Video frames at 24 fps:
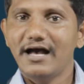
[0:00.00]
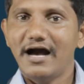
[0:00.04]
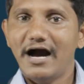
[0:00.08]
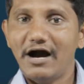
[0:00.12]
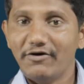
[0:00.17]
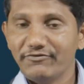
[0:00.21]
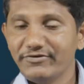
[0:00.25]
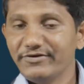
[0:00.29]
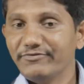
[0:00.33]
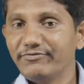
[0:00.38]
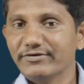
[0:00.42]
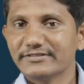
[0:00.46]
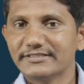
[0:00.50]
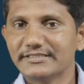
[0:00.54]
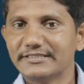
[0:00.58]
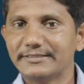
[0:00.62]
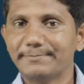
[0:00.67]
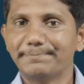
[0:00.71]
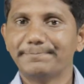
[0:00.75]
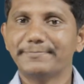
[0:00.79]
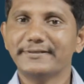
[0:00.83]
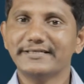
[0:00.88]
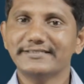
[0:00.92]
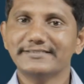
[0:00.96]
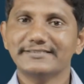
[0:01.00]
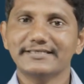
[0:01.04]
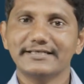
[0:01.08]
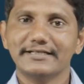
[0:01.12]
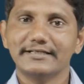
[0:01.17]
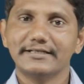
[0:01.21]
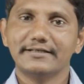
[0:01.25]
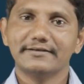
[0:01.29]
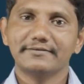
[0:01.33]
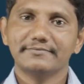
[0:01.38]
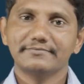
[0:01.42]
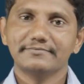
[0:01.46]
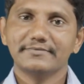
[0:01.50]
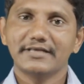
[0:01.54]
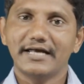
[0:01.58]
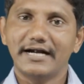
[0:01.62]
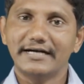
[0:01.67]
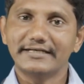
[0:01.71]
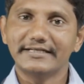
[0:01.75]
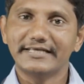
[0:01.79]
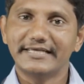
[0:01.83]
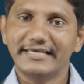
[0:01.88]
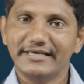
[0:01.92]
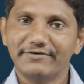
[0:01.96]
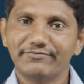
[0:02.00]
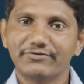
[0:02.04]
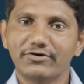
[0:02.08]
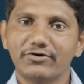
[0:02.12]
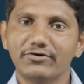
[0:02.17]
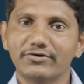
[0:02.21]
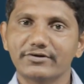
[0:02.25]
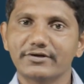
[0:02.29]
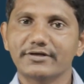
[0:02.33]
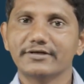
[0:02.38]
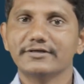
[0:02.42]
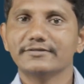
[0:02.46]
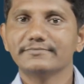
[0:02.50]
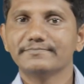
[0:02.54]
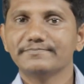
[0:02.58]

how he was in prison. And he wrote